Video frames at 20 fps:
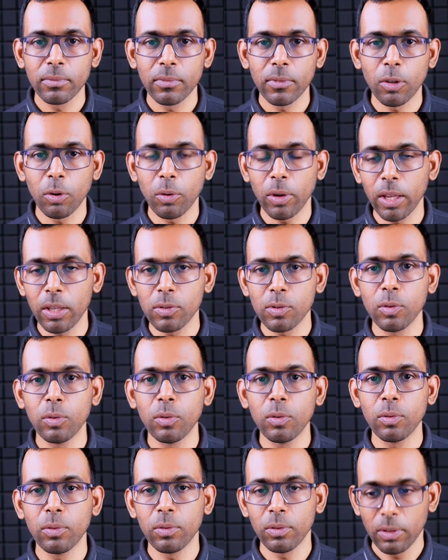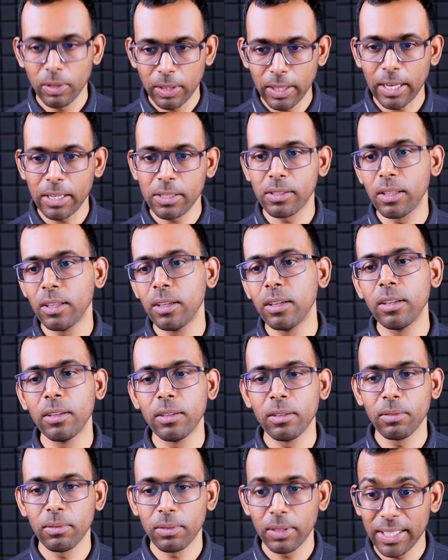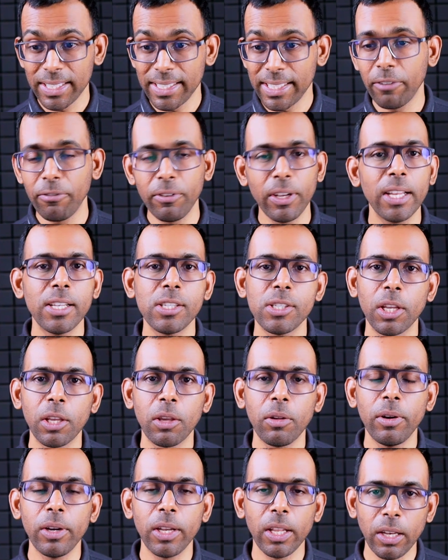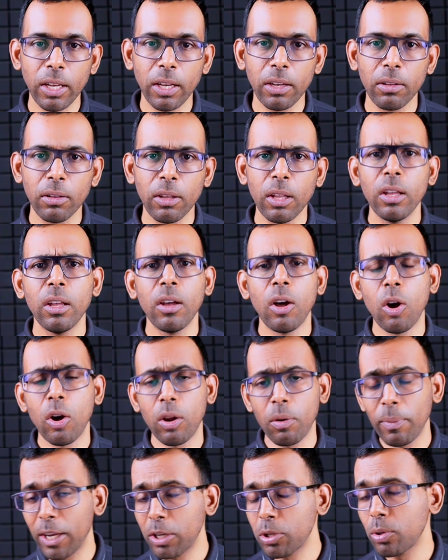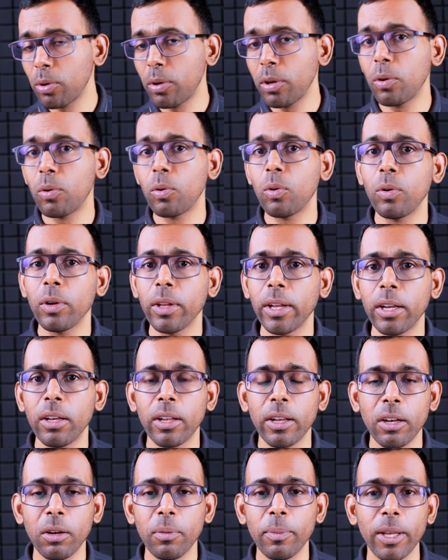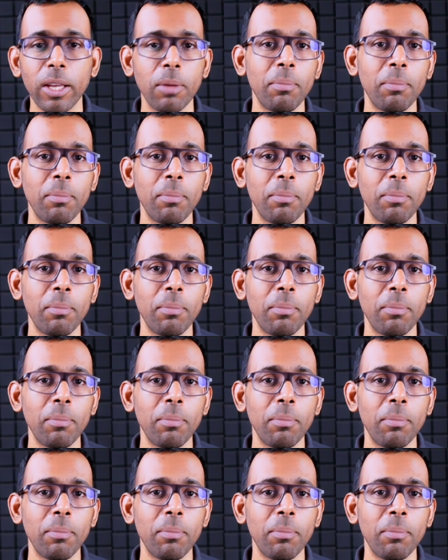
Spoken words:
Okay, so that's the safety and security need. Or make sure you don't get killed by a